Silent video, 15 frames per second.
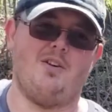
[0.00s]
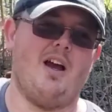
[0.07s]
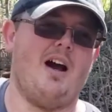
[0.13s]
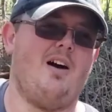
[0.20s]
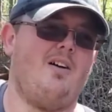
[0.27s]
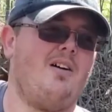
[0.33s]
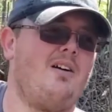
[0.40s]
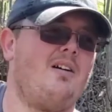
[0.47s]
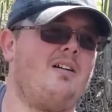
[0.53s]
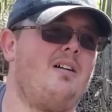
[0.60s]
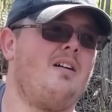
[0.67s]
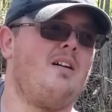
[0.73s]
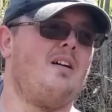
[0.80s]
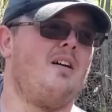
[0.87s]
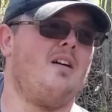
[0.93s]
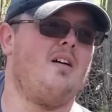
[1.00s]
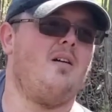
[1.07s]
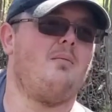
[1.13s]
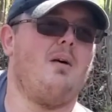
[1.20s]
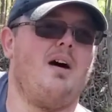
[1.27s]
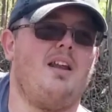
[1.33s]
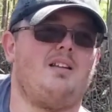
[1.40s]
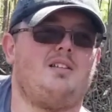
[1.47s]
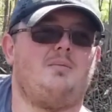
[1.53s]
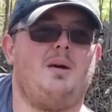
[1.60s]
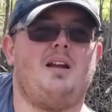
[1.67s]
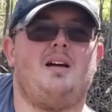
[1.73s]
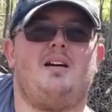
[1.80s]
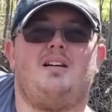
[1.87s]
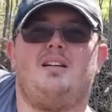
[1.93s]
for y'all, but this has
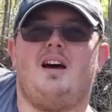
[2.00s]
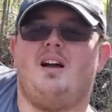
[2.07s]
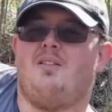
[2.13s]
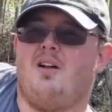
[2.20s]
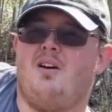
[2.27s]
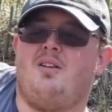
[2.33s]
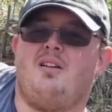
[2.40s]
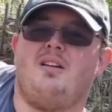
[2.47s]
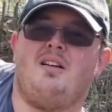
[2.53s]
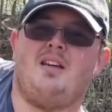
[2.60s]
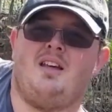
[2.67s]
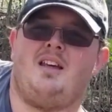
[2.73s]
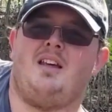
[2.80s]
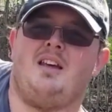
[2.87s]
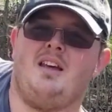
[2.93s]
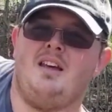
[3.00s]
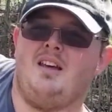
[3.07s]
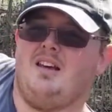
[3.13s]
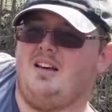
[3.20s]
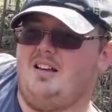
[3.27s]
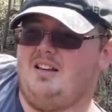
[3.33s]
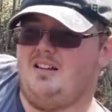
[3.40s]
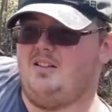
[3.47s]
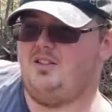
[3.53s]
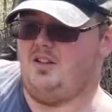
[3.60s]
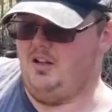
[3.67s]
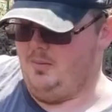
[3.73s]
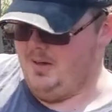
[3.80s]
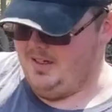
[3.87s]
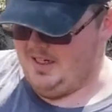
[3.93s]
been I don't know, just
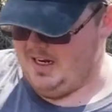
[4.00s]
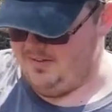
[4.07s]
a little bit of